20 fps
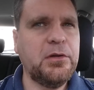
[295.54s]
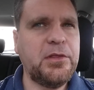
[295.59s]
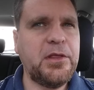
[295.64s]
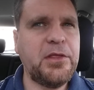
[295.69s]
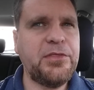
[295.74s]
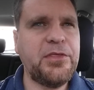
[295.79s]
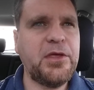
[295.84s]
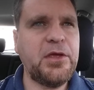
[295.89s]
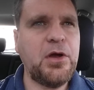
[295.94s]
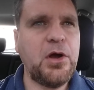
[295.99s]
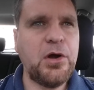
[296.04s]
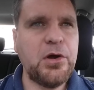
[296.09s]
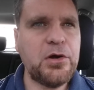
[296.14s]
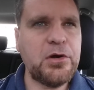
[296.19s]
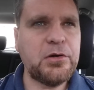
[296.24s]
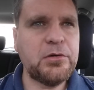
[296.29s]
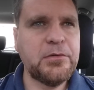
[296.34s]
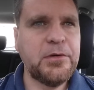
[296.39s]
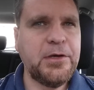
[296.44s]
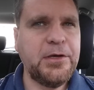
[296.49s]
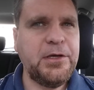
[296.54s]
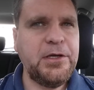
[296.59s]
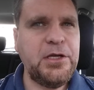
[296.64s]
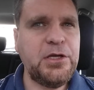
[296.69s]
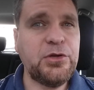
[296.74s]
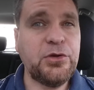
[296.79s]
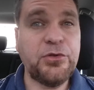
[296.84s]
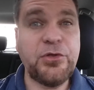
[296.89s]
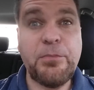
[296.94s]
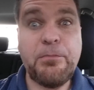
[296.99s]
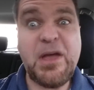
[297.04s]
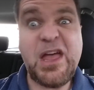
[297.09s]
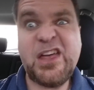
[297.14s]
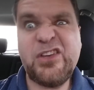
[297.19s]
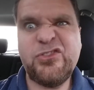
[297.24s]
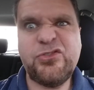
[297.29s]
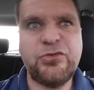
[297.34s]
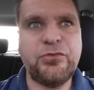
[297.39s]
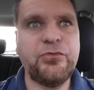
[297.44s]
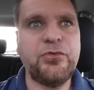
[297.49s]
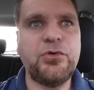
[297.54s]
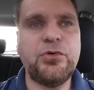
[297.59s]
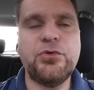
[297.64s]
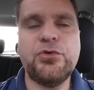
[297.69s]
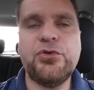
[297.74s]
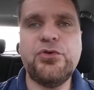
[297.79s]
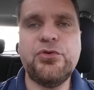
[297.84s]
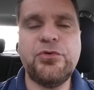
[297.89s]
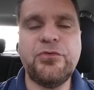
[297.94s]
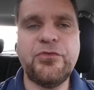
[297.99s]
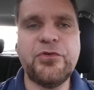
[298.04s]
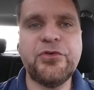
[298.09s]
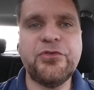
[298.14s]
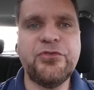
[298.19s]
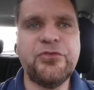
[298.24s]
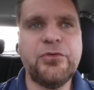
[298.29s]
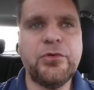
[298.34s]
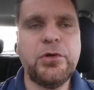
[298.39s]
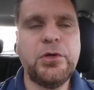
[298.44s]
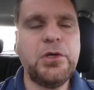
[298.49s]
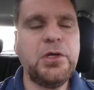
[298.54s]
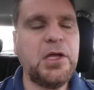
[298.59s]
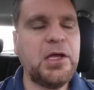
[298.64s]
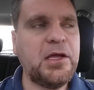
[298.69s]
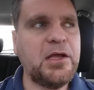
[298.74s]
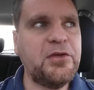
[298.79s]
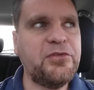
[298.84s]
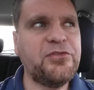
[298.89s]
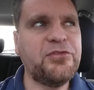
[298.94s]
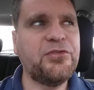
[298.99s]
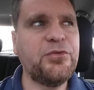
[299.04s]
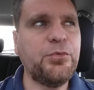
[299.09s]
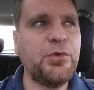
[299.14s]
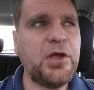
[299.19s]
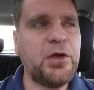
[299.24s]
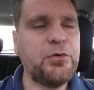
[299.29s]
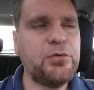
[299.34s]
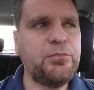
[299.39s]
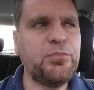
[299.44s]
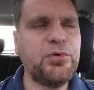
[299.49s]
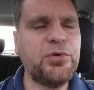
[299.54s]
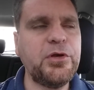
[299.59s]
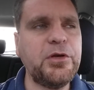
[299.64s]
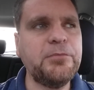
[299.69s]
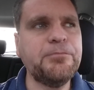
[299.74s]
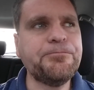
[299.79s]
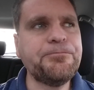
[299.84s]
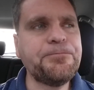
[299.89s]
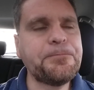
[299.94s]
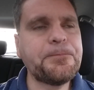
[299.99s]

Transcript: That they are, the master of their own universe, I guess is the way I would put it.